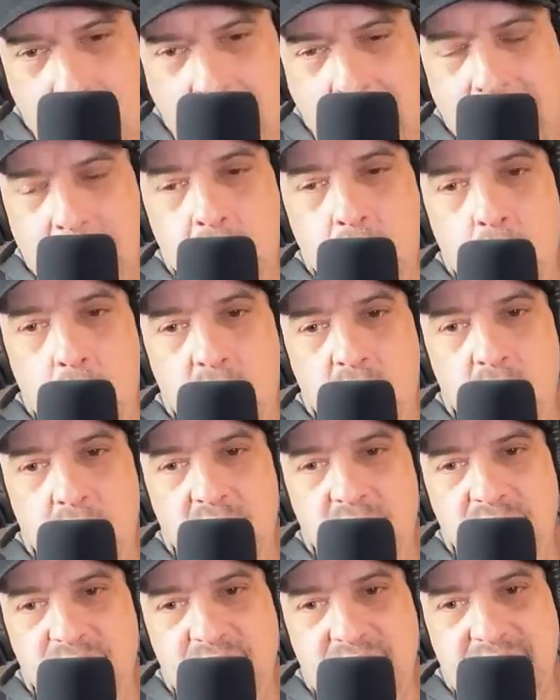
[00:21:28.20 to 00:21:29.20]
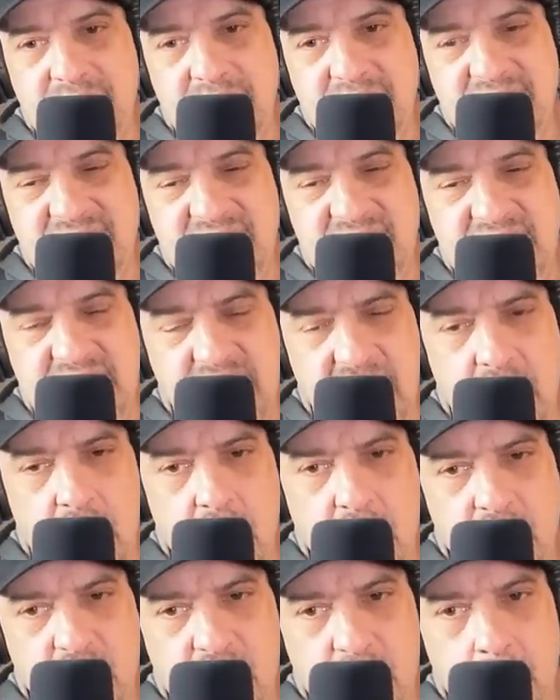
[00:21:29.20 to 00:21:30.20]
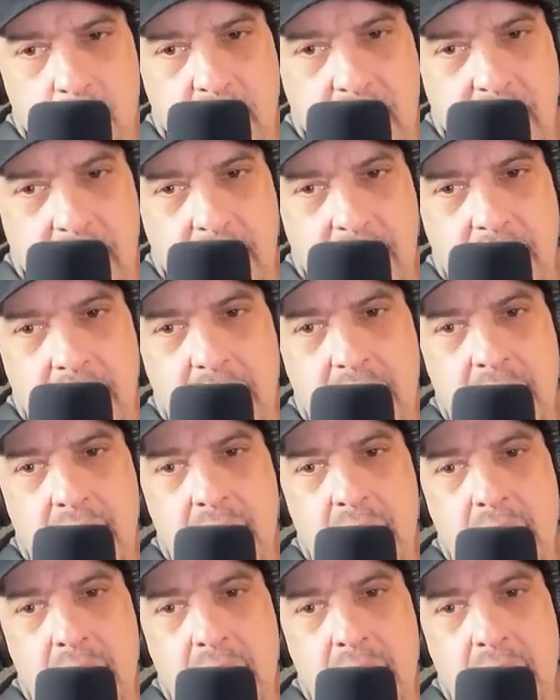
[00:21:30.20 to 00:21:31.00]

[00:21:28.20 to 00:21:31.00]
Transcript: I don't know if it's a still from a